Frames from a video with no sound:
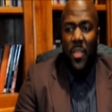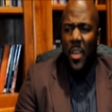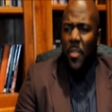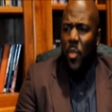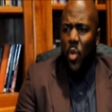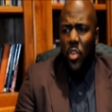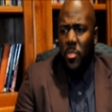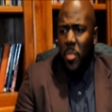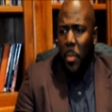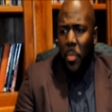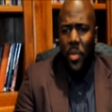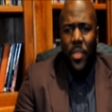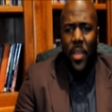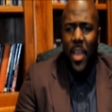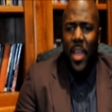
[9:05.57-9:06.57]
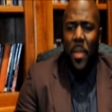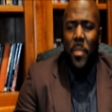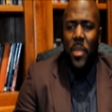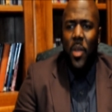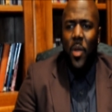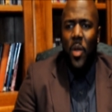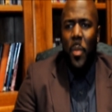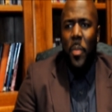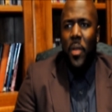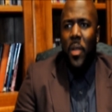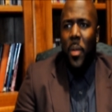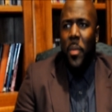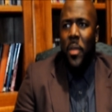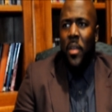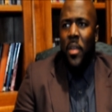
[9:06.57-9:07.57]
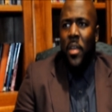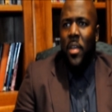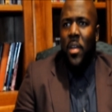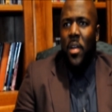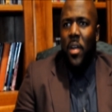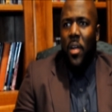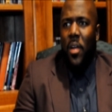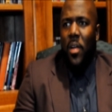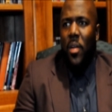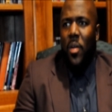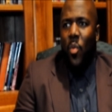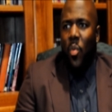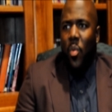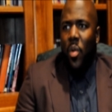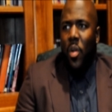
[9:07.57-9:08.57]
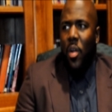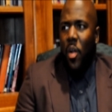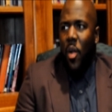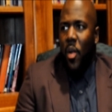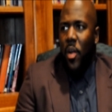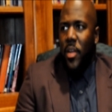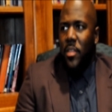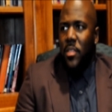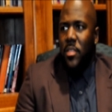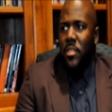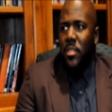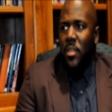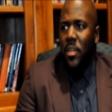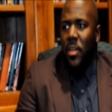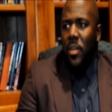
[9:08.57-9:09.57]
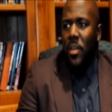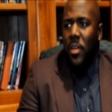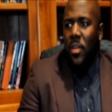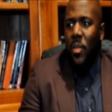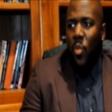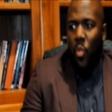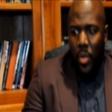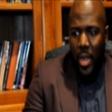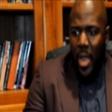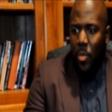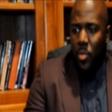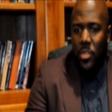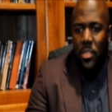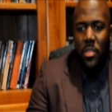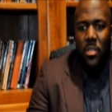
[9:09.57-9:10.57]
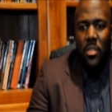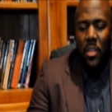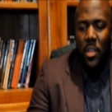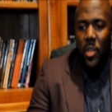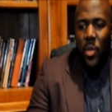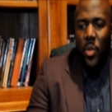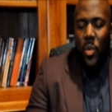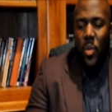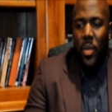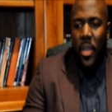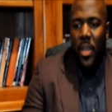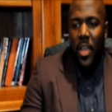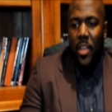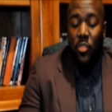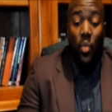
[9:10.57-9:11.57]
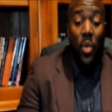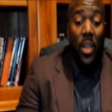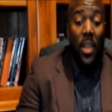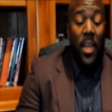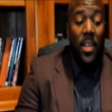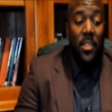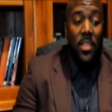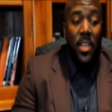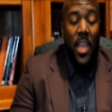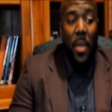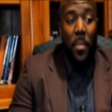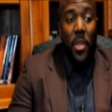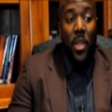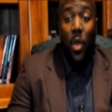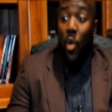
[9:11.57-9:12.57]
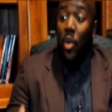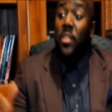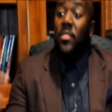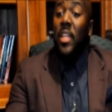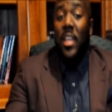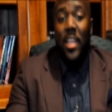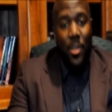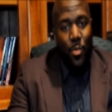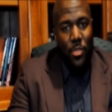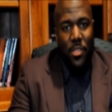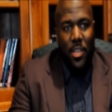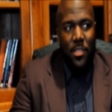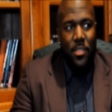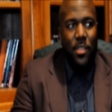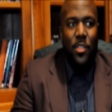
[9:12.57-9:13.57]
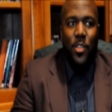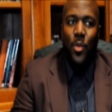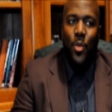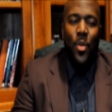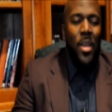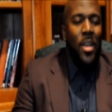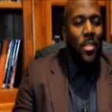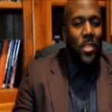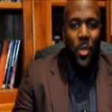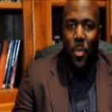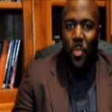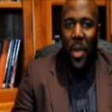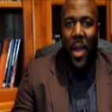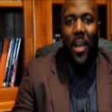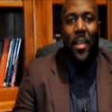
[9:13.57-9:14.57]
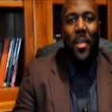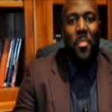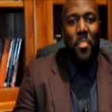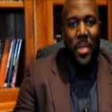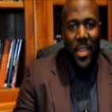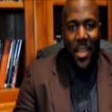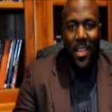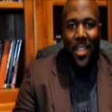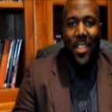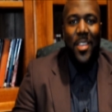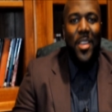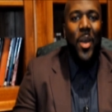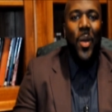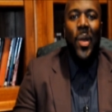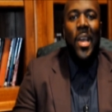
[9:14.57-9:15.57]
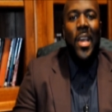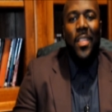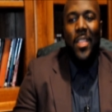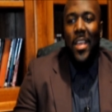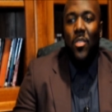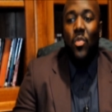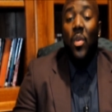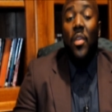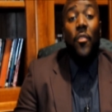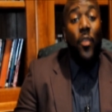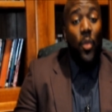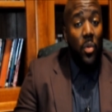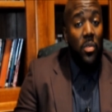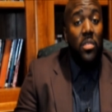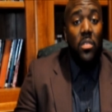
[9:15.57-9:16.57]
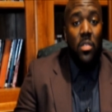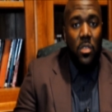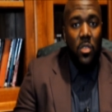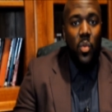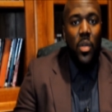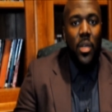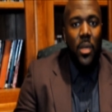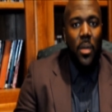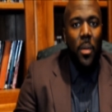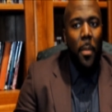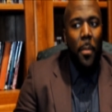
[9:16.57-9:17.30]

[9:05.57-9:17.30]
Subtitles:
And of course my brother had me on up and coming artists when I was little, as well as he had me on artists that he was listening to, Tupac, Biggie, you know, these were influences as well.